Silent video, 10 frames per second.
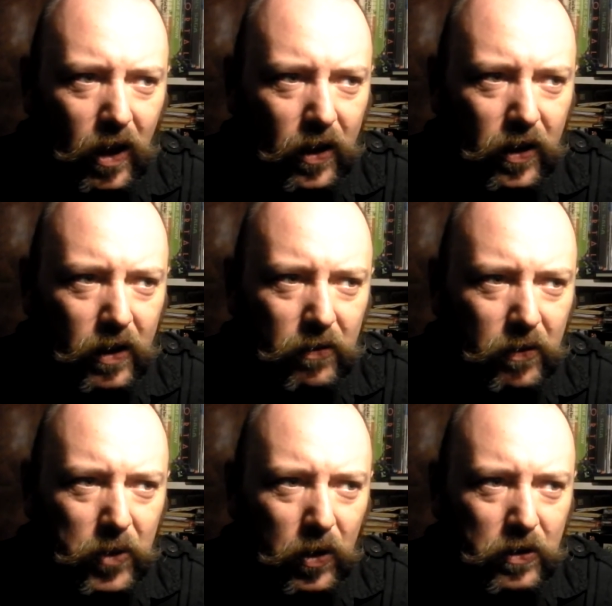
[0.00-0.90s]
I don't know,
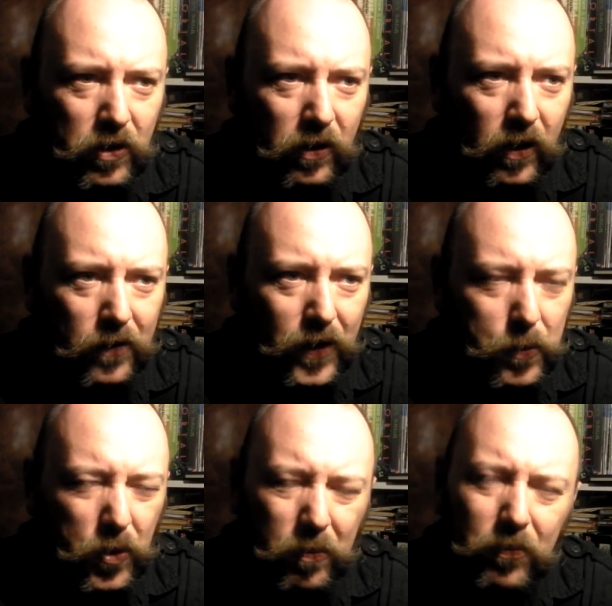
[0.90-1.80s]
I'm not enjoying life
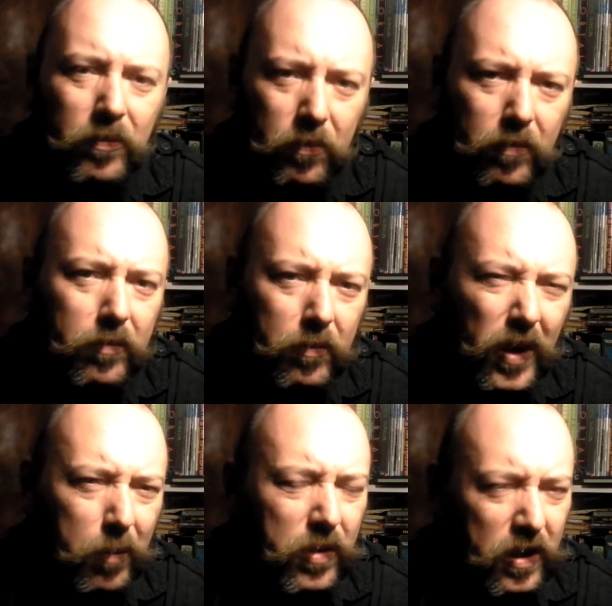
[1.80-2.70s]
anymore,
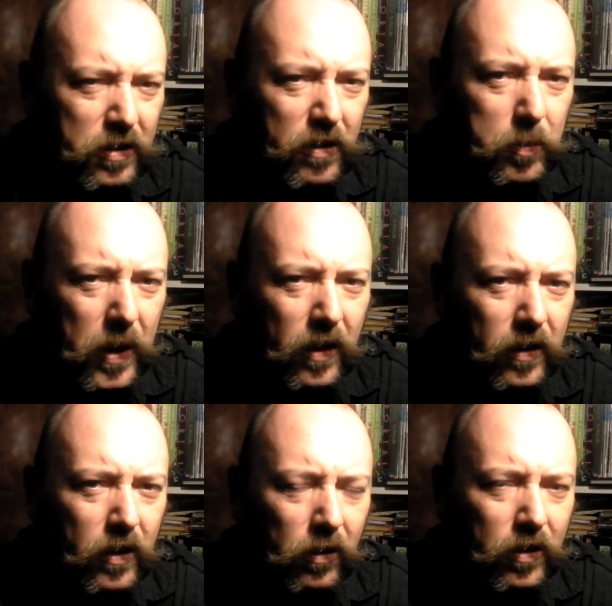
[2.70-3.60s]
but I'm pretty sure it's better
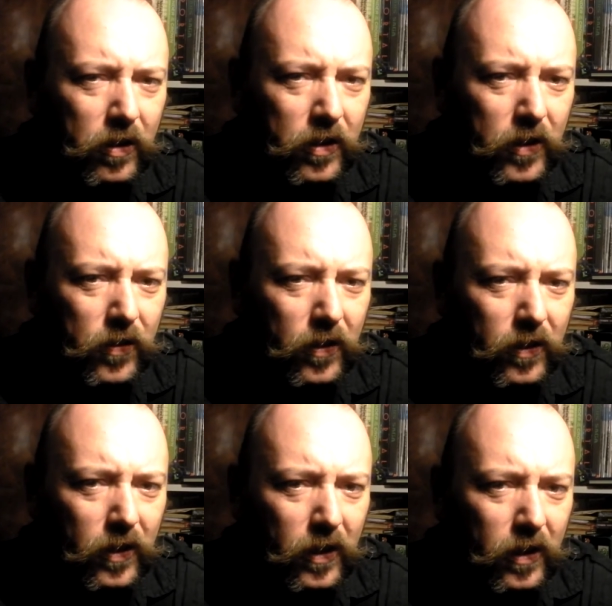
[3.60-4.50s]
than the alternative.
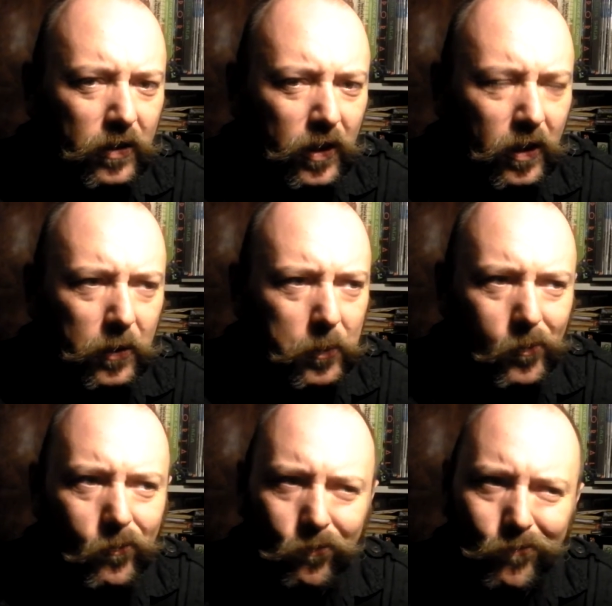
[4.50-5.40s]
So
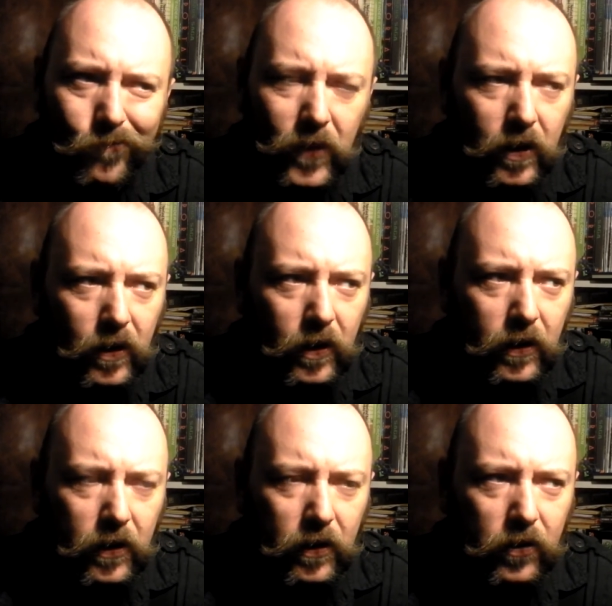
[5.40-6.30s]

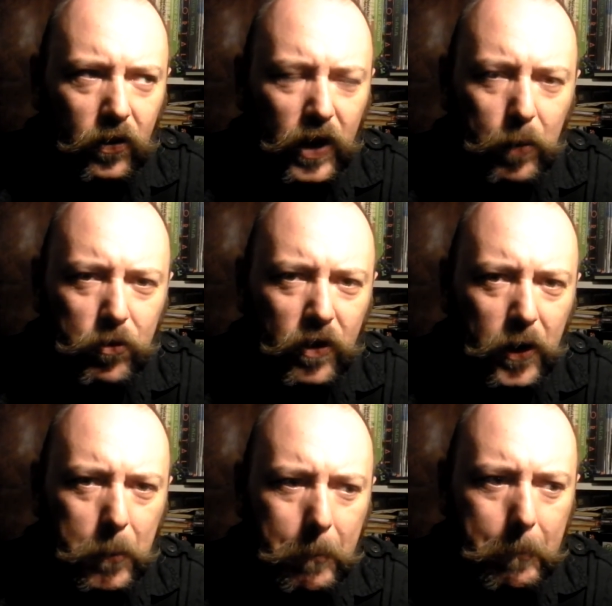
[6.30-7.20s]
you just got to keep
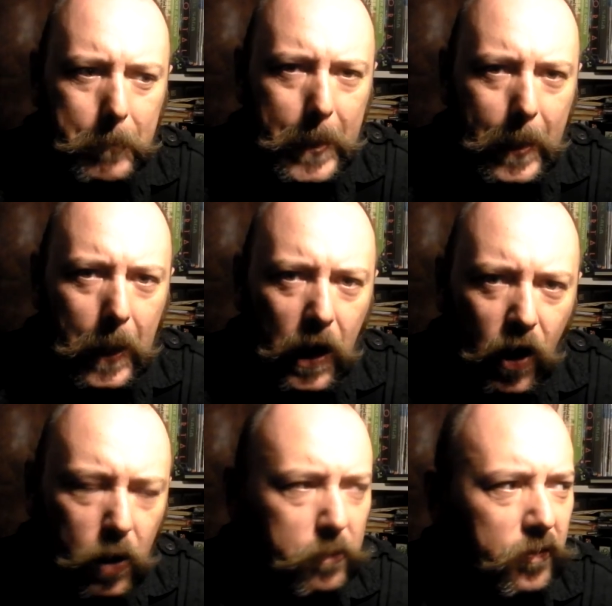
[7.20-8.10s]
trying, and
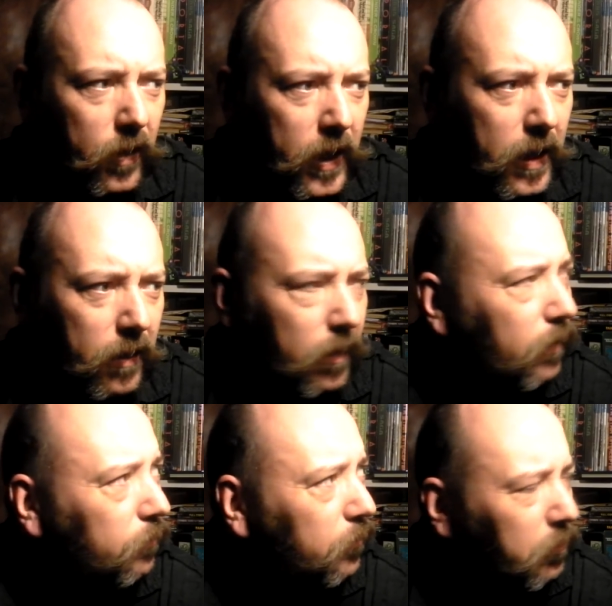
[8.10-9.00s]
hopefully,
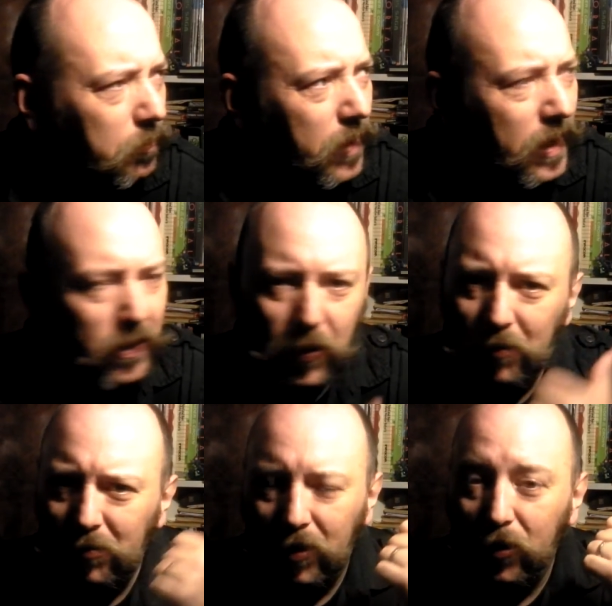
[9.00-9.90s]

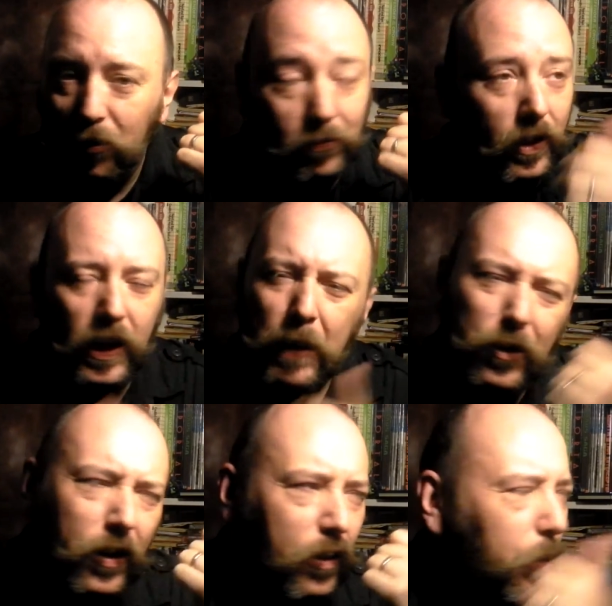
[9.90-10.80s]
I keep
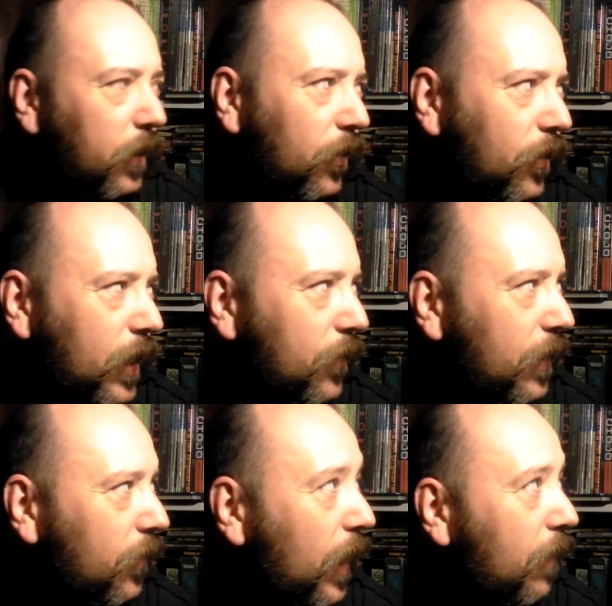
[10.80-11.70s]
looking this way because the
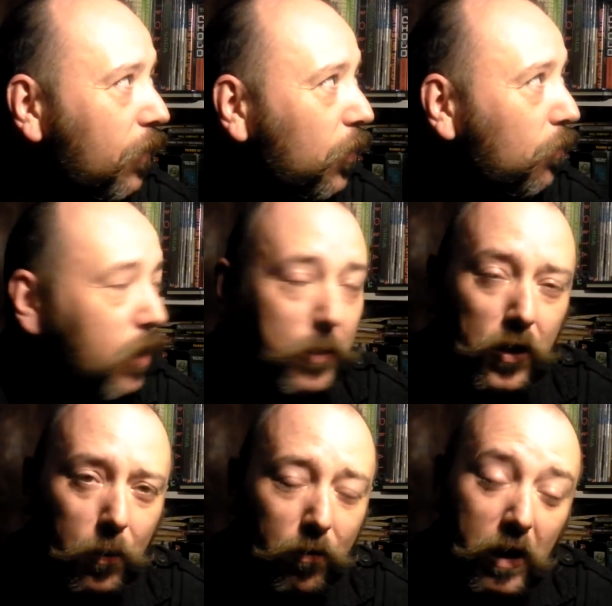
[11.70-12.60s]
TV's there, and I've got
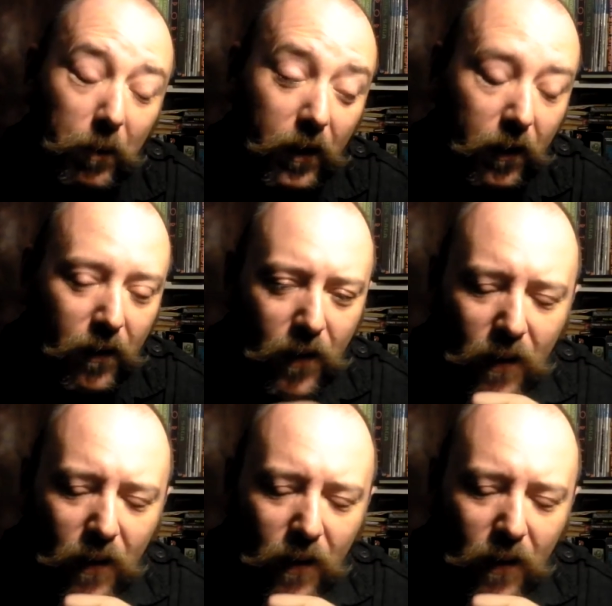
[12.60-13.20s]
Robocop 3 playing.